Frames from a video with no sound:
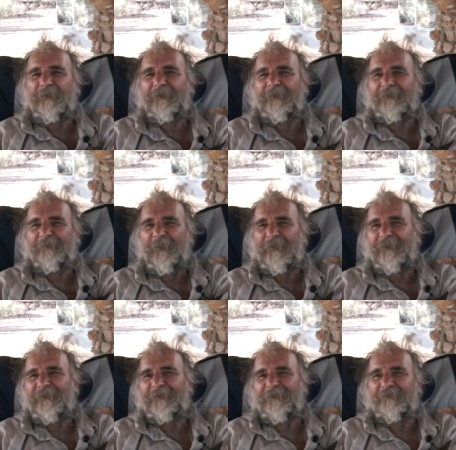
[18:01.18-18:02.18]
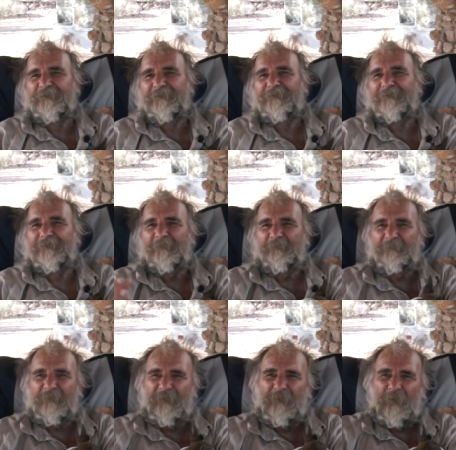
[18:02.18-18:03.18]
wanna wanna
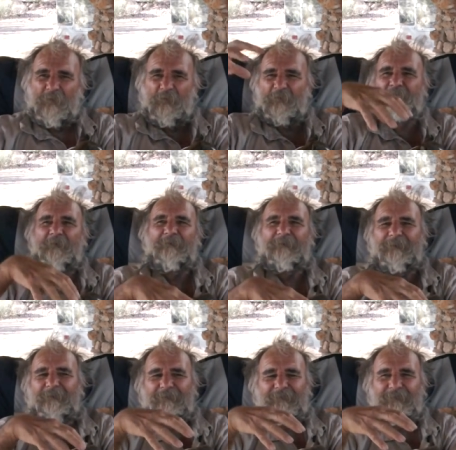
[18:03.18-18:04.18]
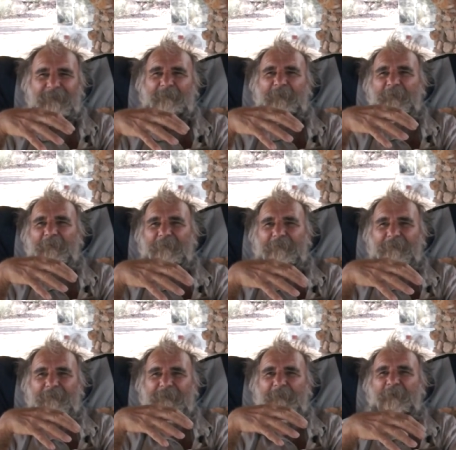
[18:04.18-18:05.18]
control the, the emerald
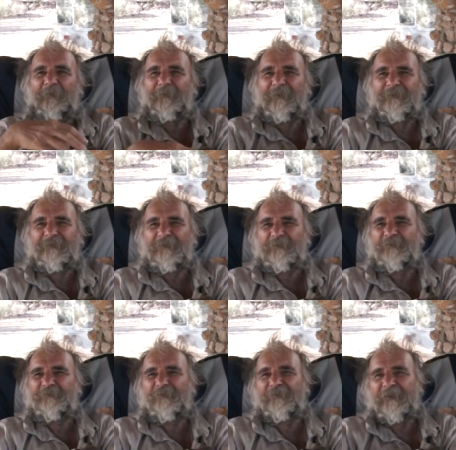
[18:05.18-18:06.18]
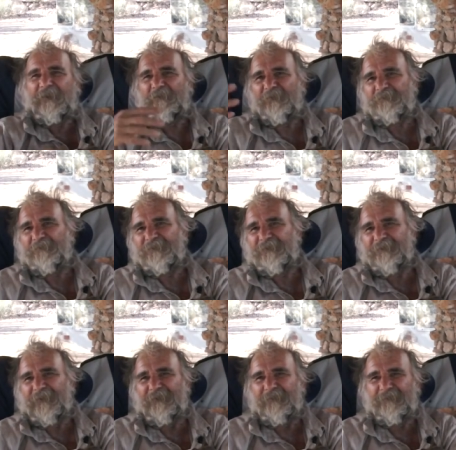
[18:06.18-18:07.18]
the emerald cartel too, so they can control the
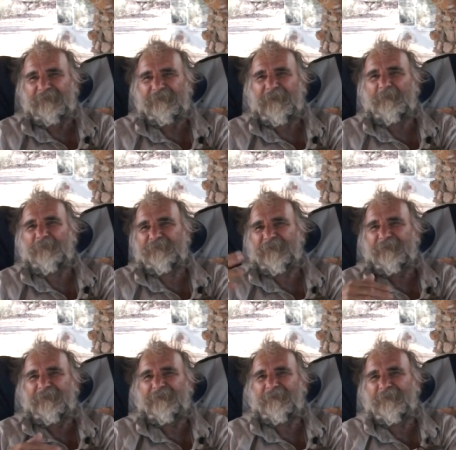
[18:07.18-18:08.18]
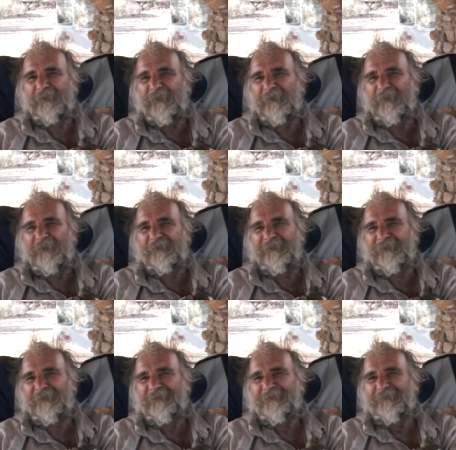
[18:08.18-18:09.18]
yeah, the diamonds and the and
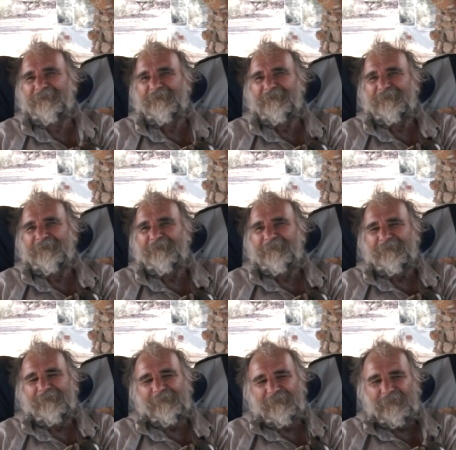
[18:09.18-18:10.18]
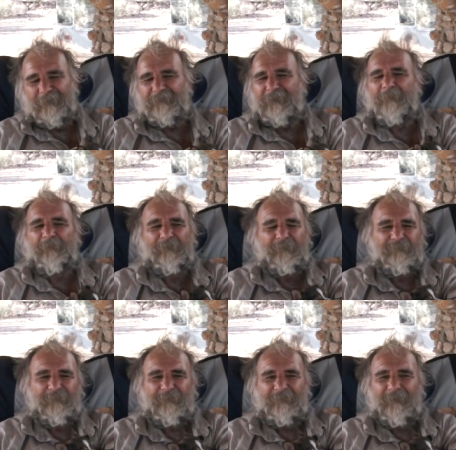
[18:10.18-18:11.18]
the and the
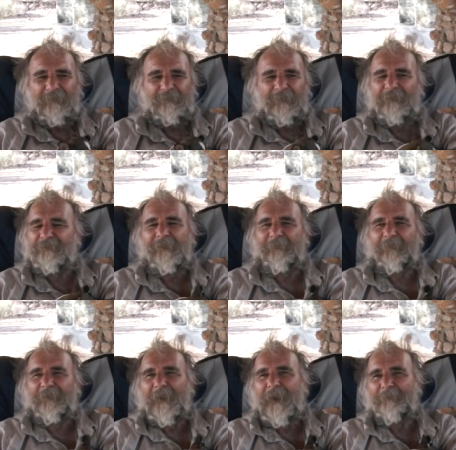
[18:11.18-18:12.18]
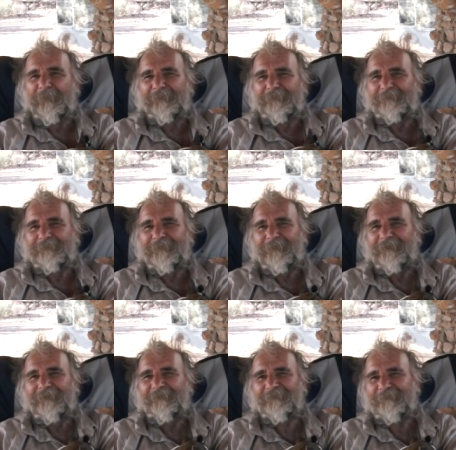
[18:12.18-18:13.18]
emeralds, and uh, that's never going to happen,
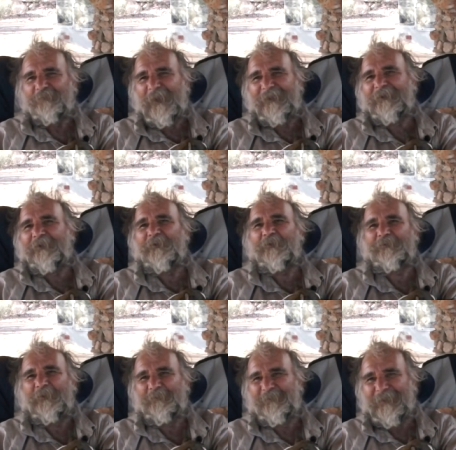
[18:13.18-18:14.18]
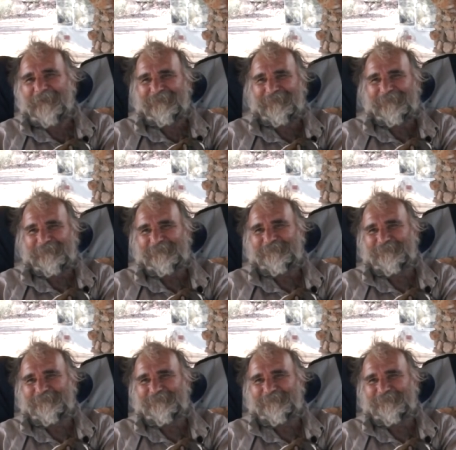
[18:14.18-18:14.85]
because water and oil don't mix.